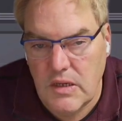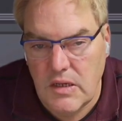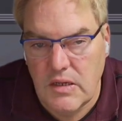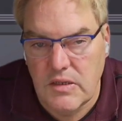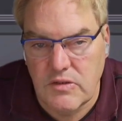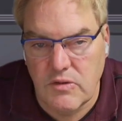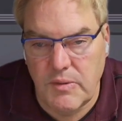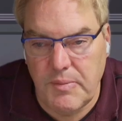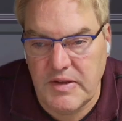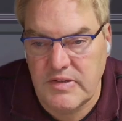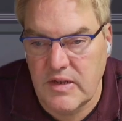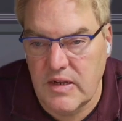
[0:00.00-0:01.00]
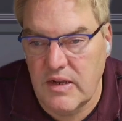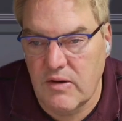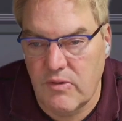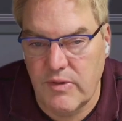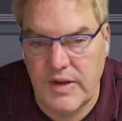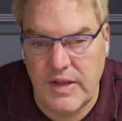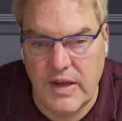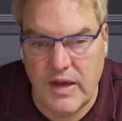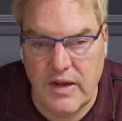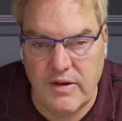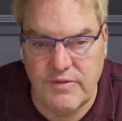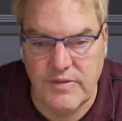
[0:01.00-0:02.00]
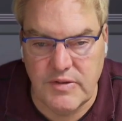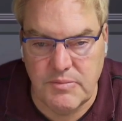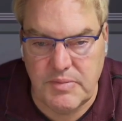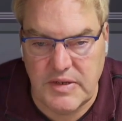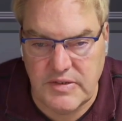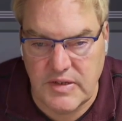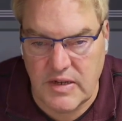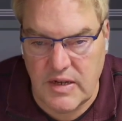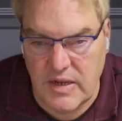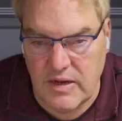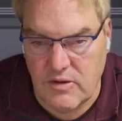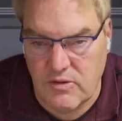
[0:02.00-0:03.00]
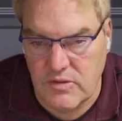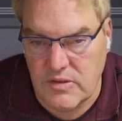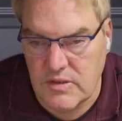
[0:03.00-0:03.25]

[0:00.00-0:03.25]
So we basically already have the basic layout,